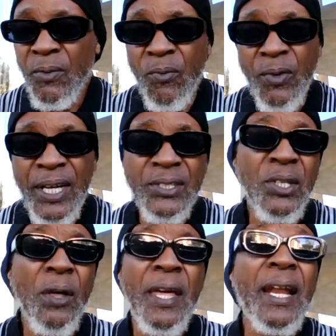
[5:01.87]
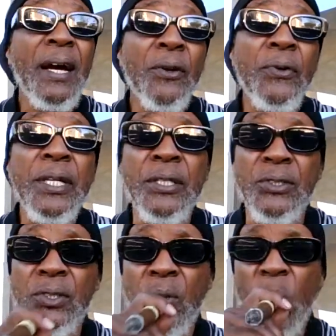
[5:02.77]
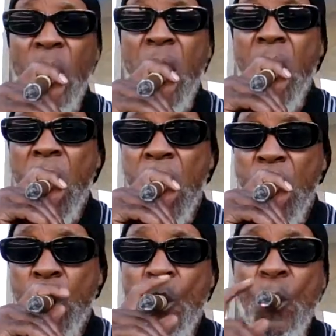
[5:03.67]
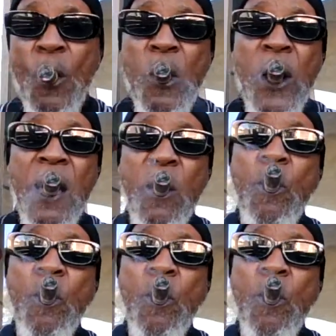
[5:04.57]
When I saw that, I cringed. Right?